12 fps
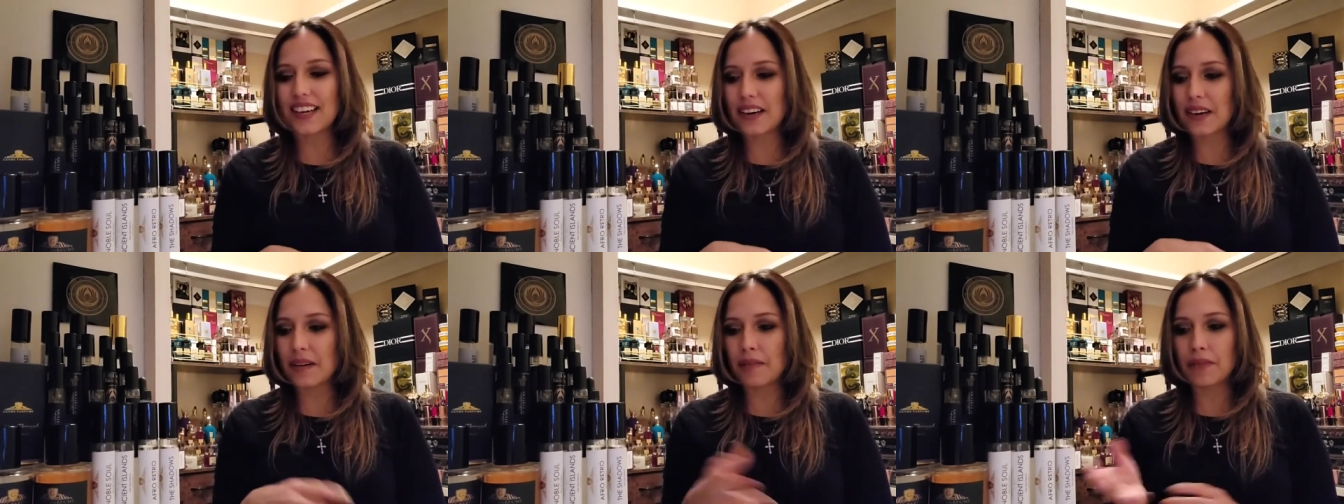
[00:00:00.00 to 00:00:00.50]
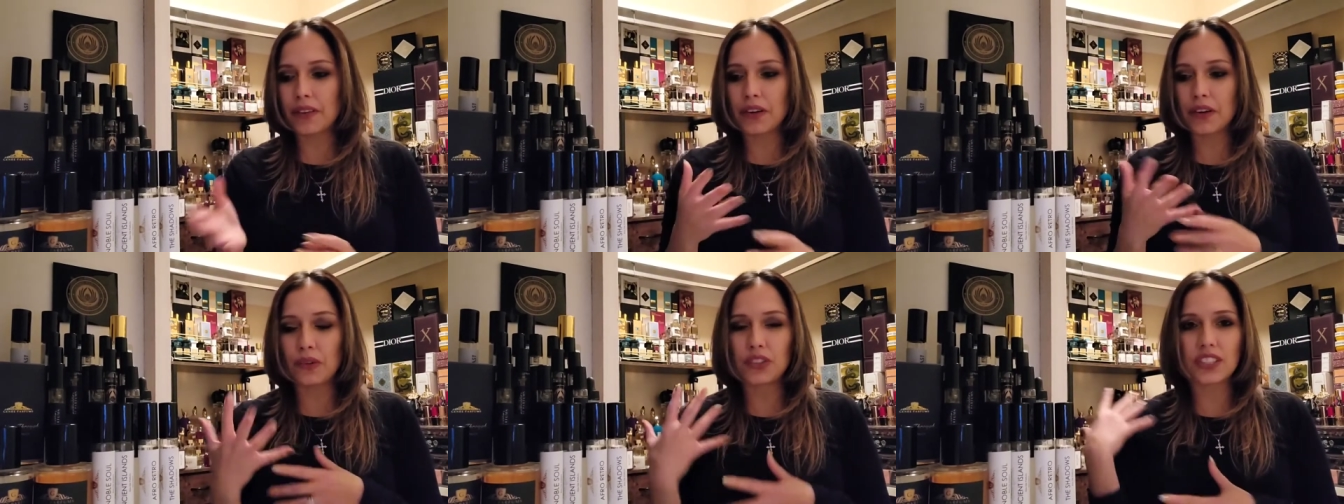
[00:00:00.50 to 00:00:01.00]
um, you
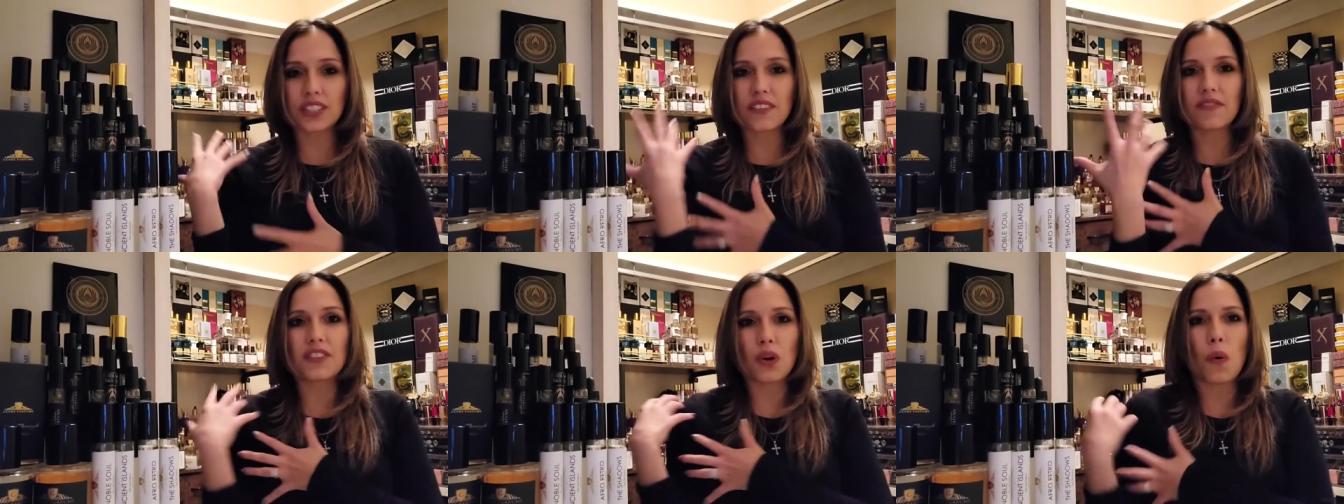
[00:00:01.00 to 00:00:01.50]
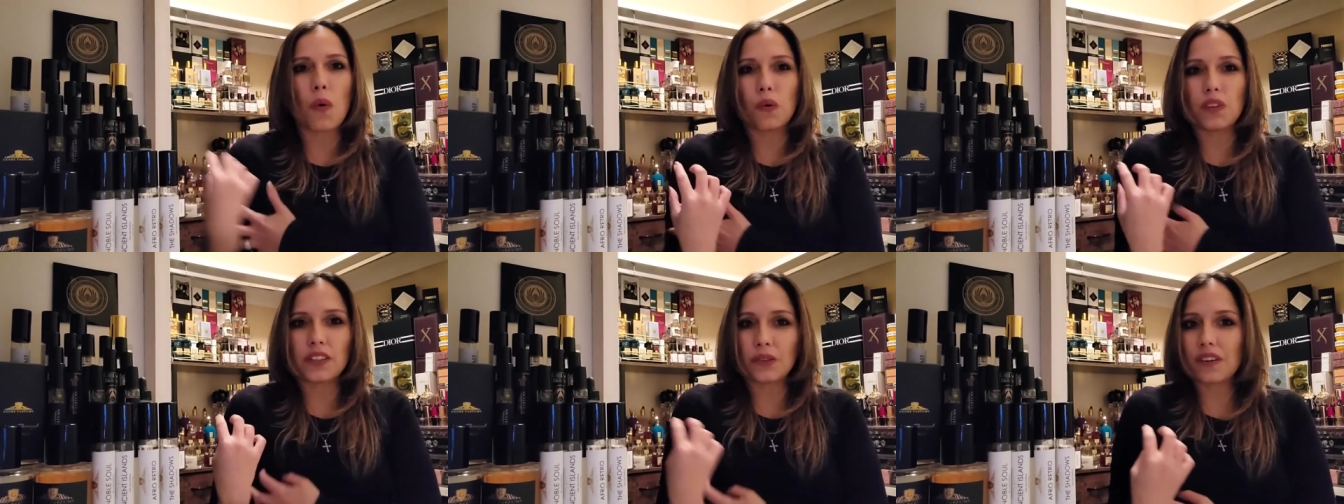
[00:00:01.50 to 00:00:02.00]
know, just of the whole
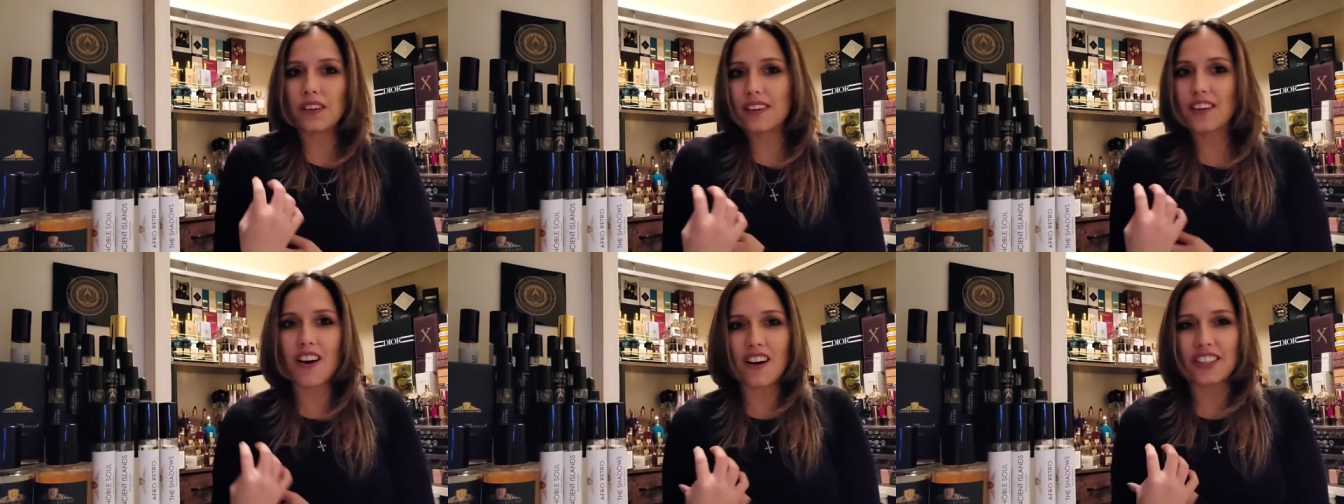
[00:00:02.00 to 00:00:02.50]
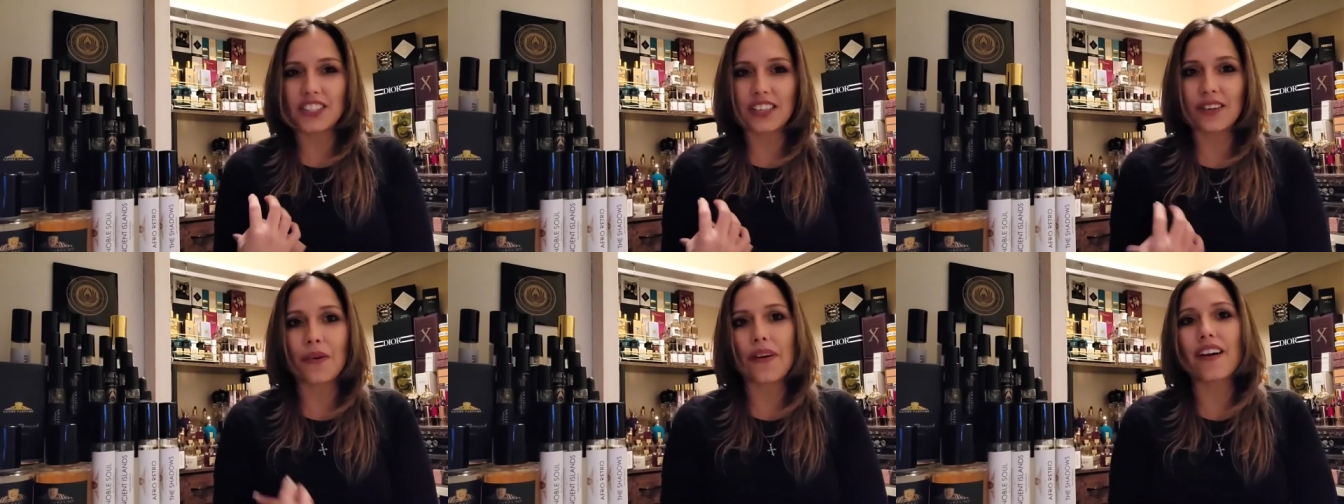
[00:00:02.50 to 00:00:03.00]
little concoction
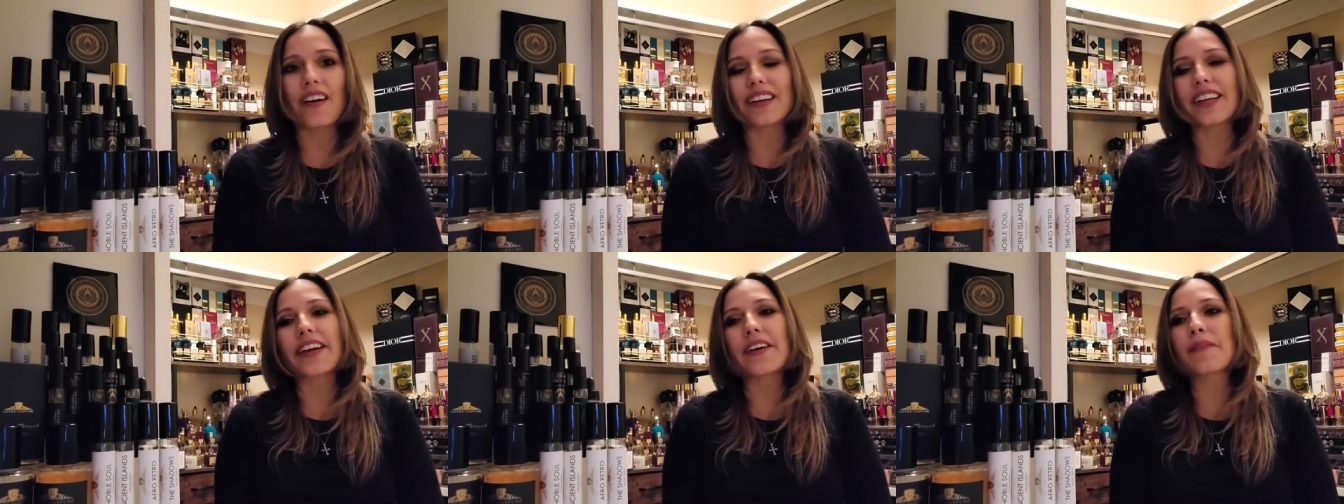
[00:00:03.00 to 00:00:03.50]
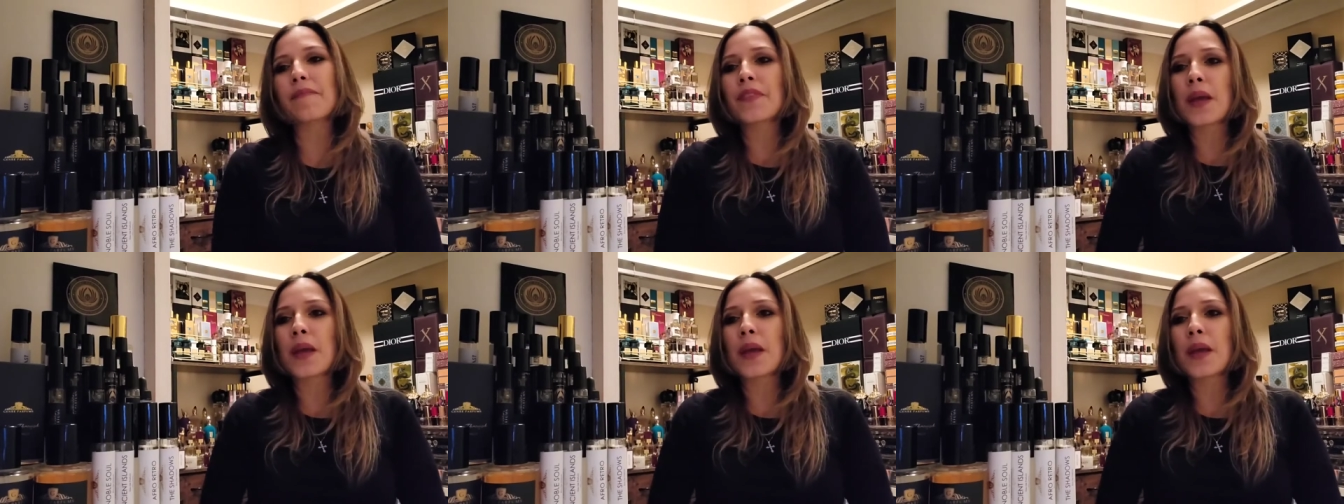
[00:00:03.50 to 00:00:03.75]
going on here,